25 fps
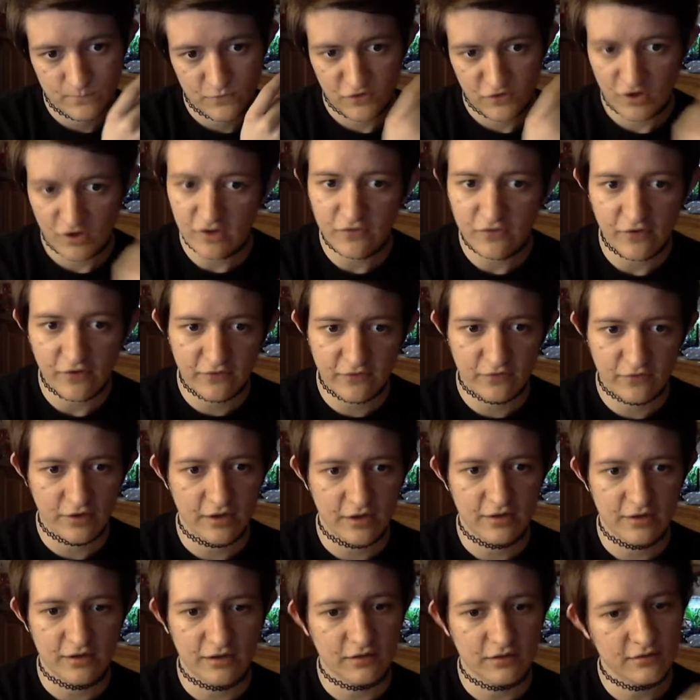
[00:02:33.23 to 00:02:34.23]
Try to find
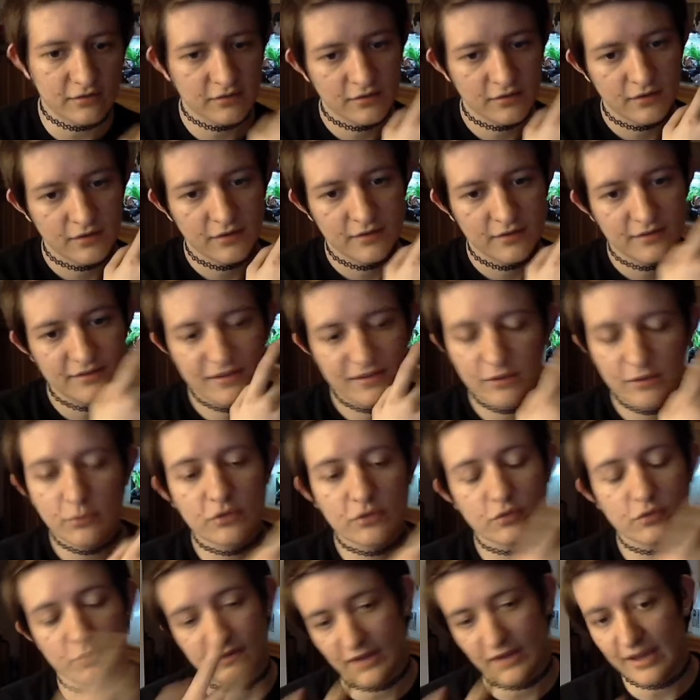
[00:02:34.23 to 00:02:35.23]
different endings. See
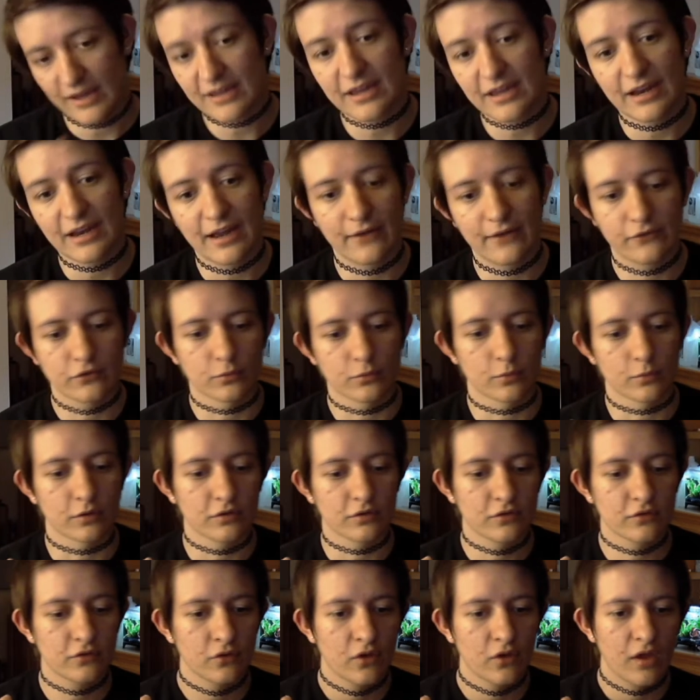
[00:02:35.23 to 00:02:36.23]
which ones I get
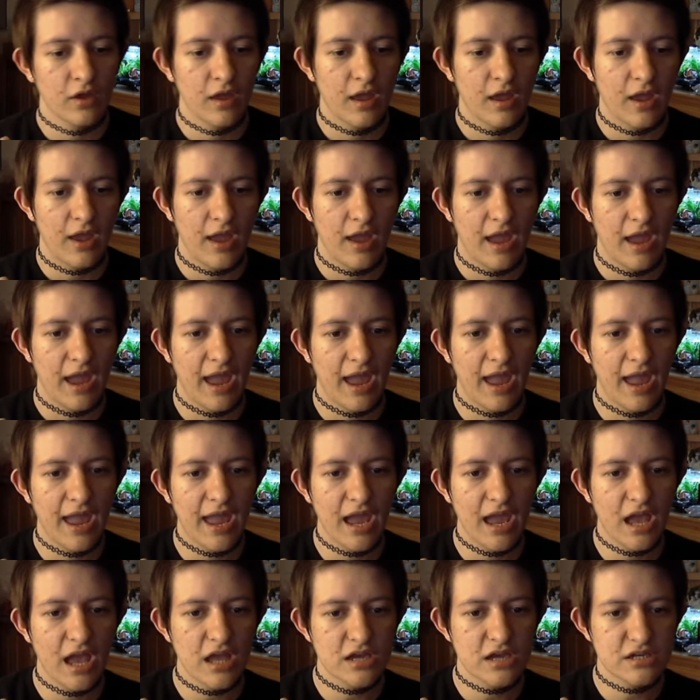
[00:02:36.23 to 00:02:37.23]
afterwards.
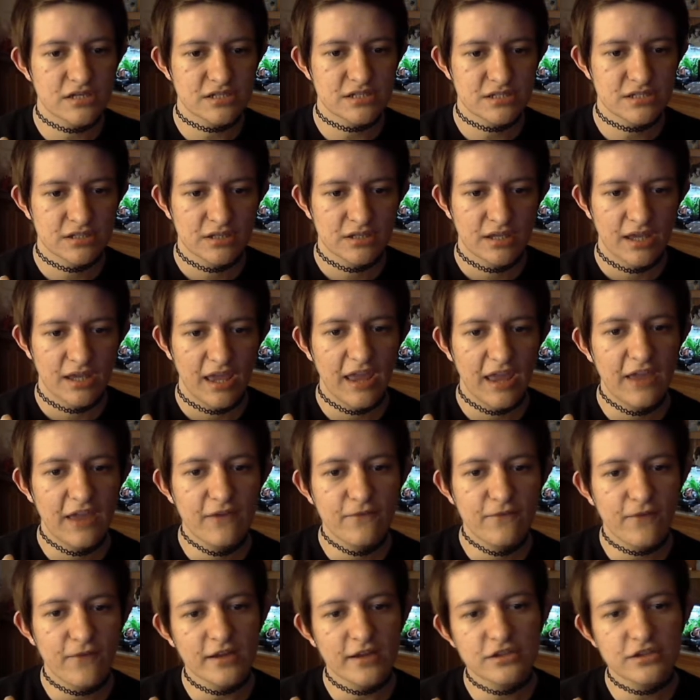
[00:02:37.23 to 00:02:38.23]
And
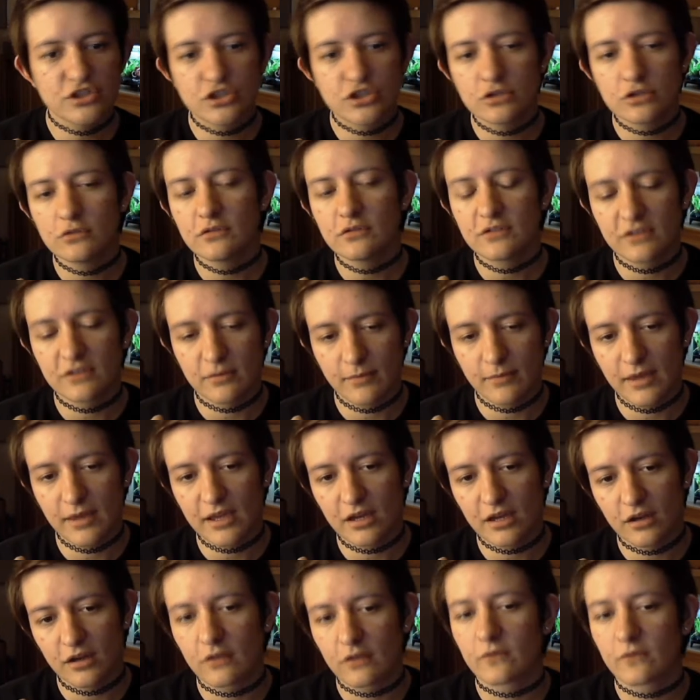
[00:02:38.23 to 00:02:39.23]
if I choose to
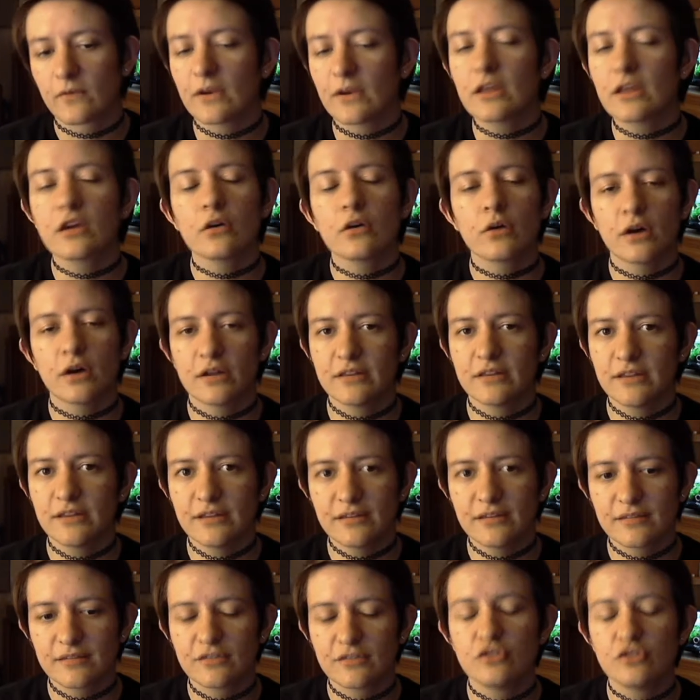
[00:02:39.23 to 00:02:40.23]
make another video on
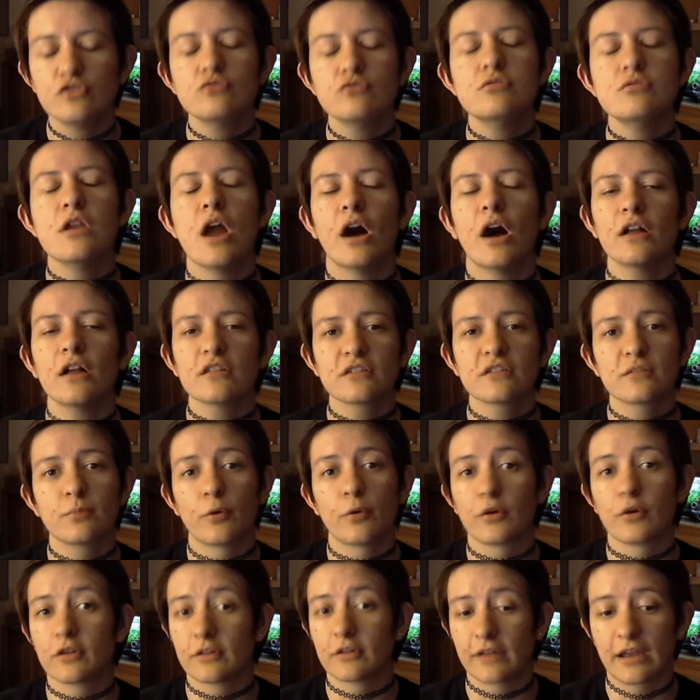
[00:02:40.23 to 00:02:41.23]
this, do not
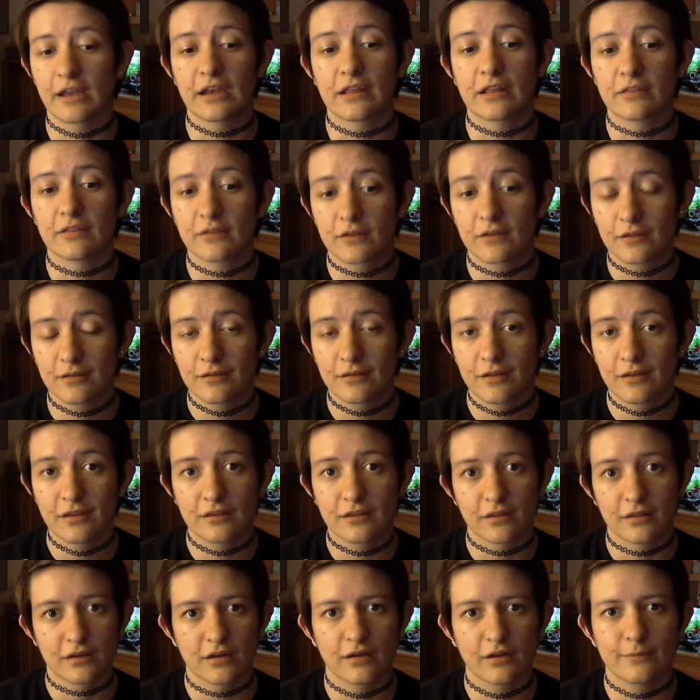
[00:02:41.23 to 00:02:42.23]
spoil anything
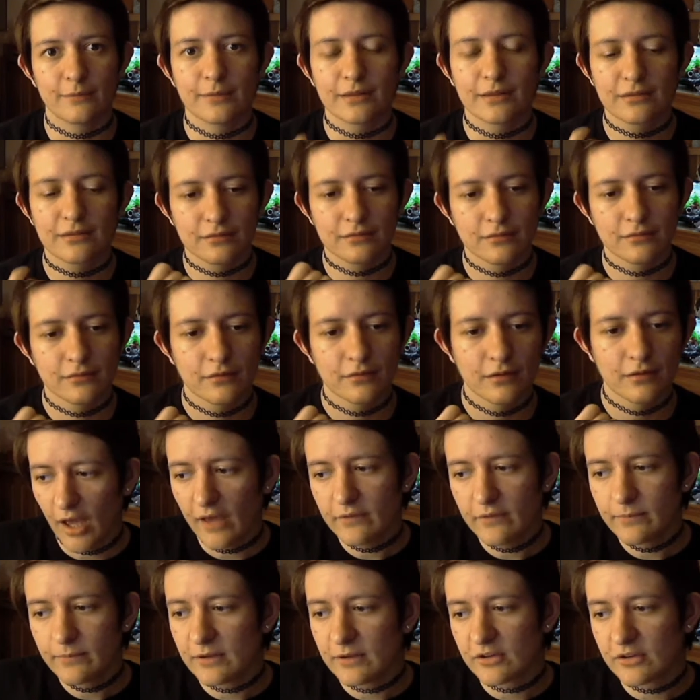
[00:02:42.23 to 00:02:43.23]
in the comments.
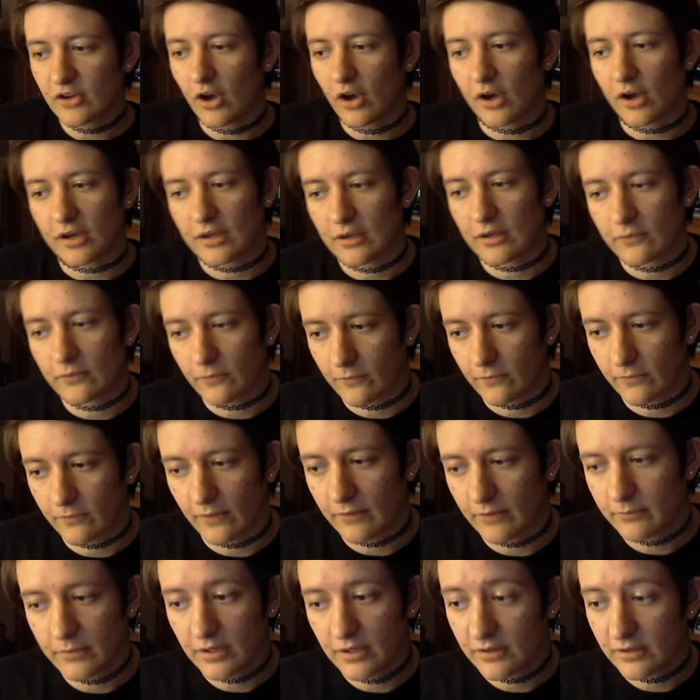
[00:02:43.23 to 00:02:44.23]
I've been talking for
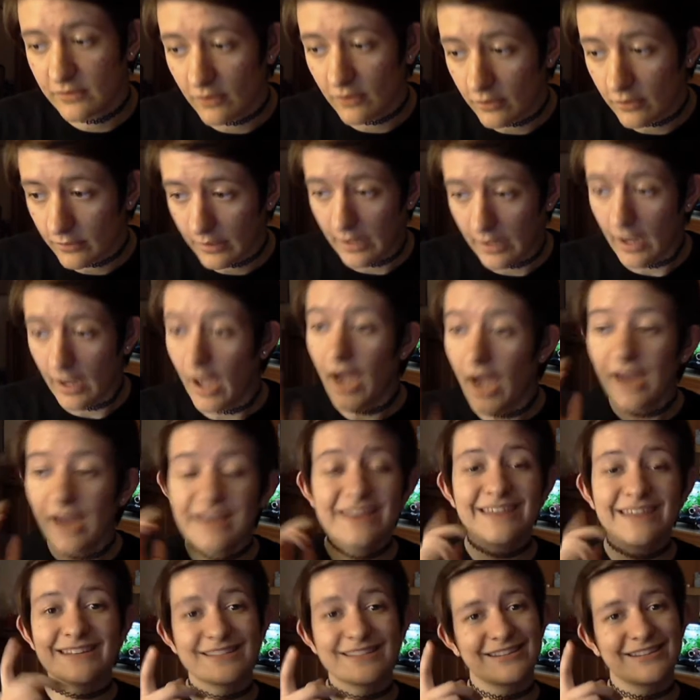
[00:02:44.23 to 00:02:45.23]
5 minutes. Alright,
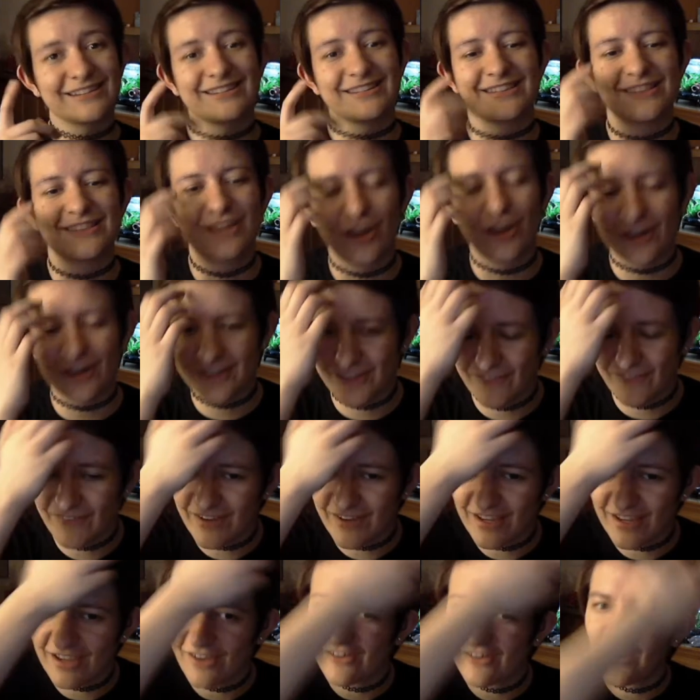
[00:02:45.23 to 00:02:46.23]
I need to start the
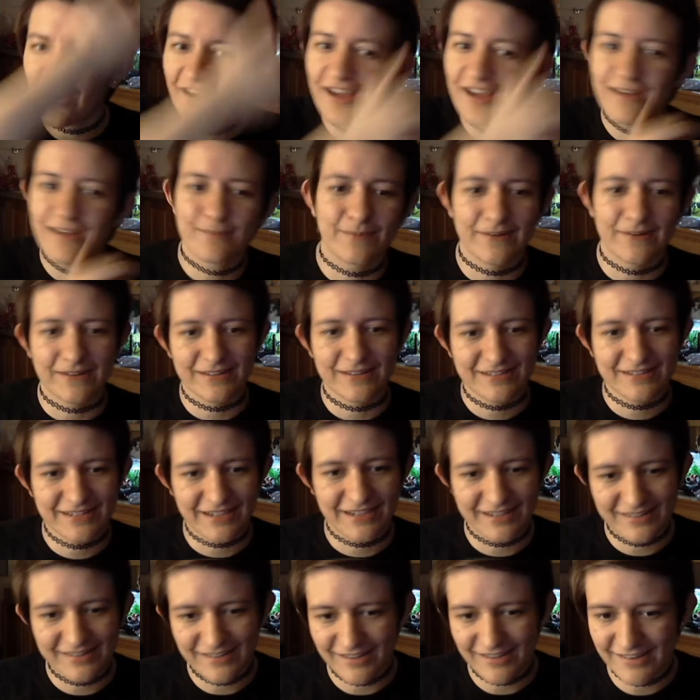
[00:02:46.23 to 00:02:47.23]
video. I
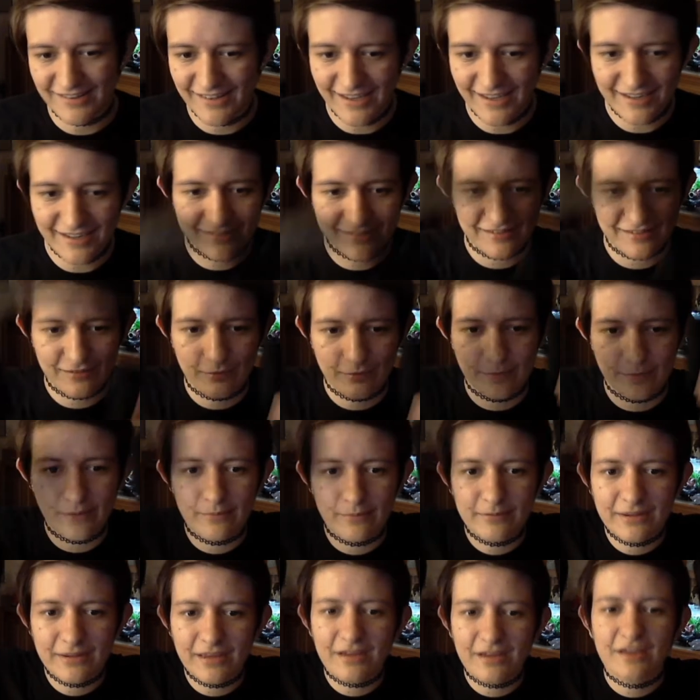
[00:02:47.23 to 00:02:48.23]
apologize. A lot of this will
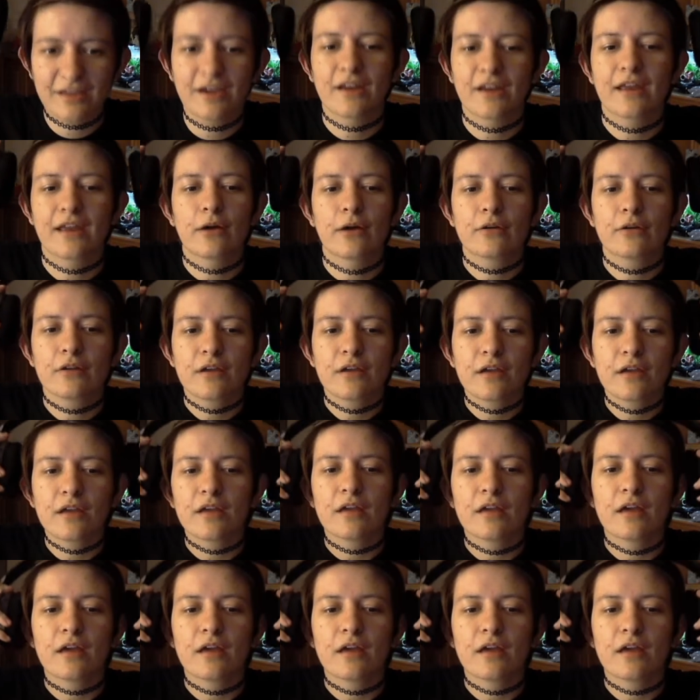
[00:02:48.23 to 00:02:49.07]
probably get cut out.